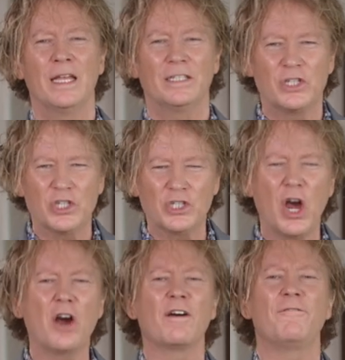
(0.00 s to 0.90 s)
to
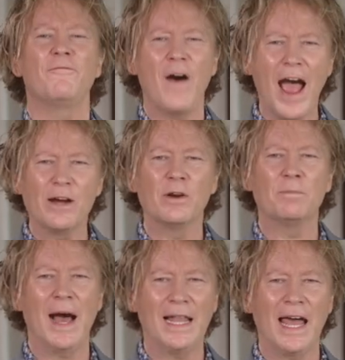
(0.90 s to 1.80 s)
start a fire in
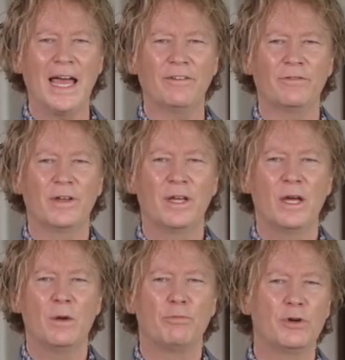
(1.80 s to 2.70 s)
my life,
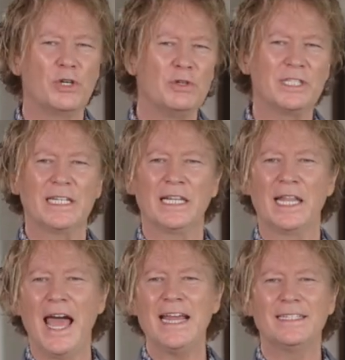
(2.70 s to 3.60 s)
producing
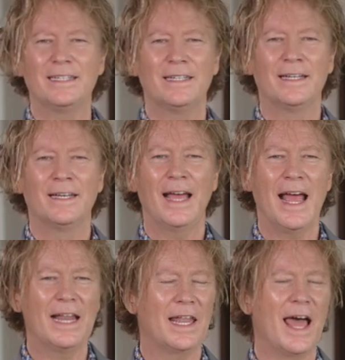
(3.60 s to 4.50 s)
light
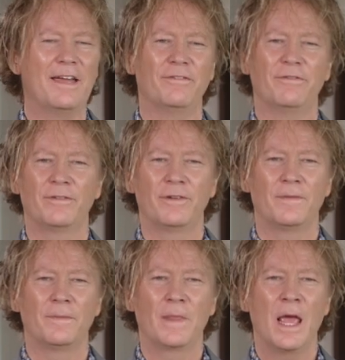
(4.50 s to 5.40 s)
and life,
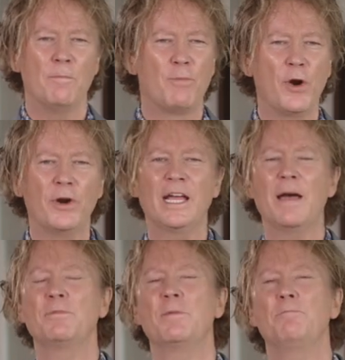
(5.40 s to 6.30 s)
burning
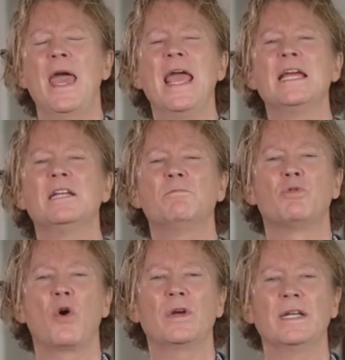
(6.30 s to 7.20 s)
up the pain and
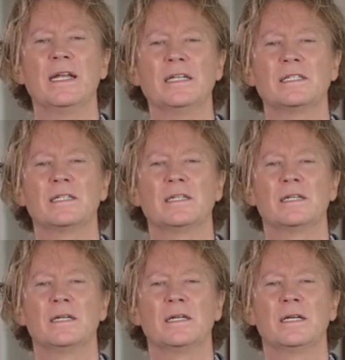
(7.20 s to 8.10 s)
brokenness.
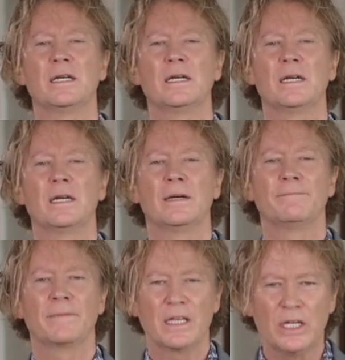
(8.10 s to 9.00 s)

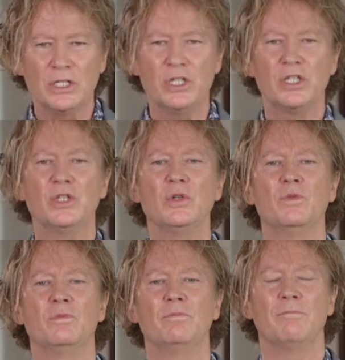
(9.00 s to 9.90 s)

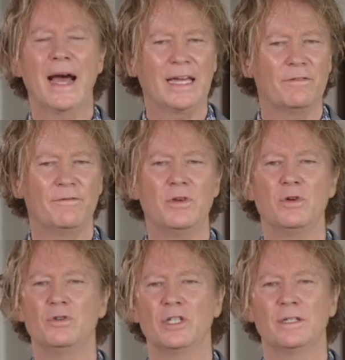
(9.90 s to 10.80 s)
Consume my
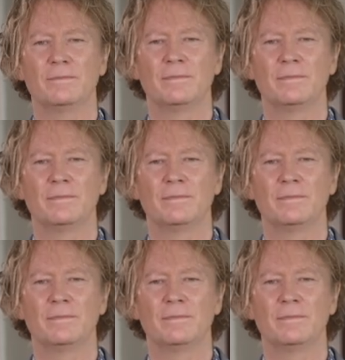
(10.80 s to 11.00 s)
confusion.